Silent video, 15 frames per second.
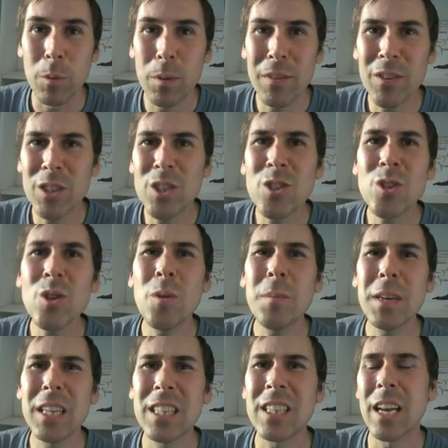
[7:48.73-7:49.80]
We've had so
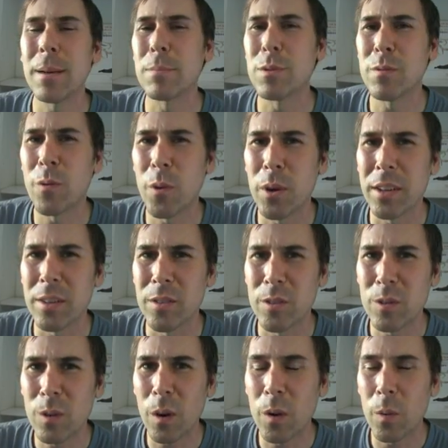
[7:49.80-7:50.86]
many attempts foiled and
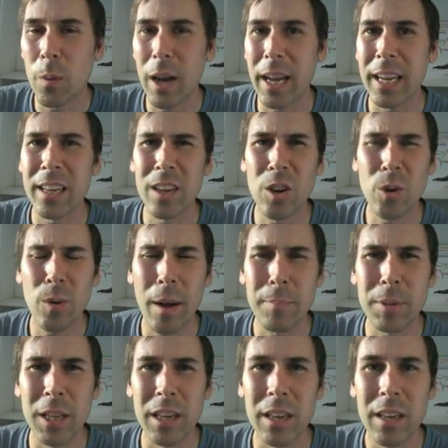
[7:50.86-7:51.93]
thrown away and
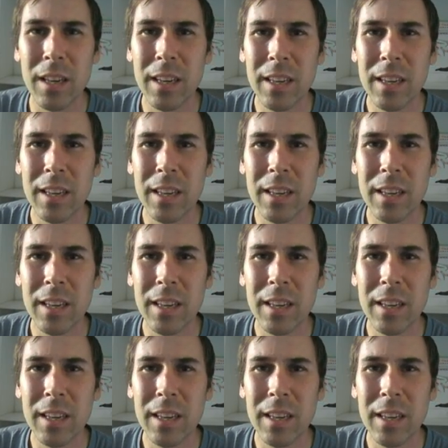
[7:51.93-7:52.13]
corrupted.